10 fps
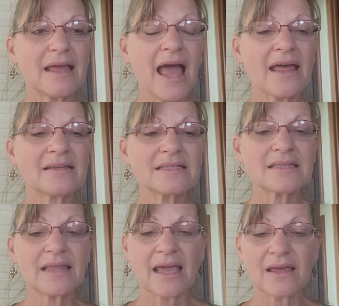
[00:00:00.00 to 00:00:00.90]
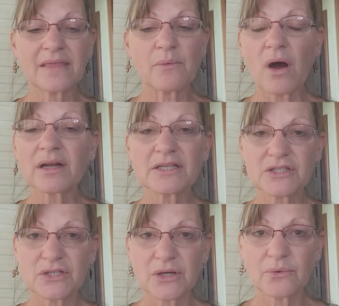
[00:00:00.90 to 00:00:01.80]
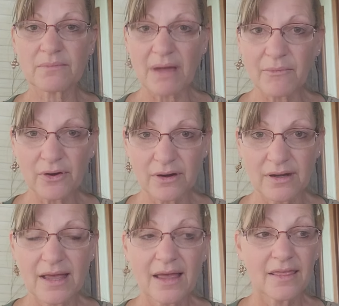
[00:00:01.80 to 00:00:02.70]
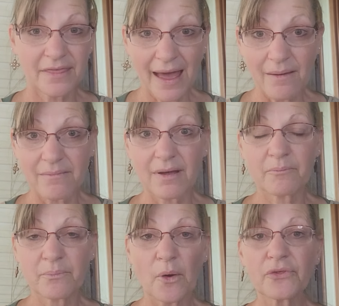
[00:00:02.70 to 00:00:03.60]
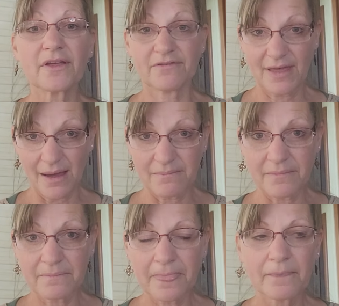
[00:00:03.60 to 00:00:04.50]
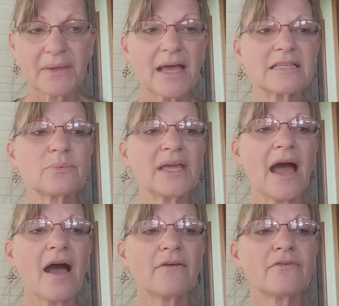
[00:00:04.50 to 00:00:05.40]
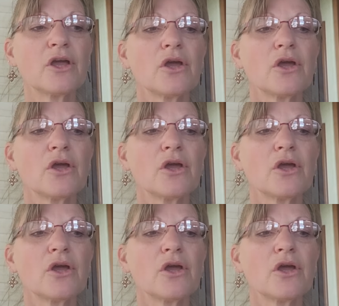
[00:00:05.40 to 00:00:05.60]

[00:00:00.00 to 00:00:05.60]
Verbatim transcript: and they they want us to remember them both of them because we have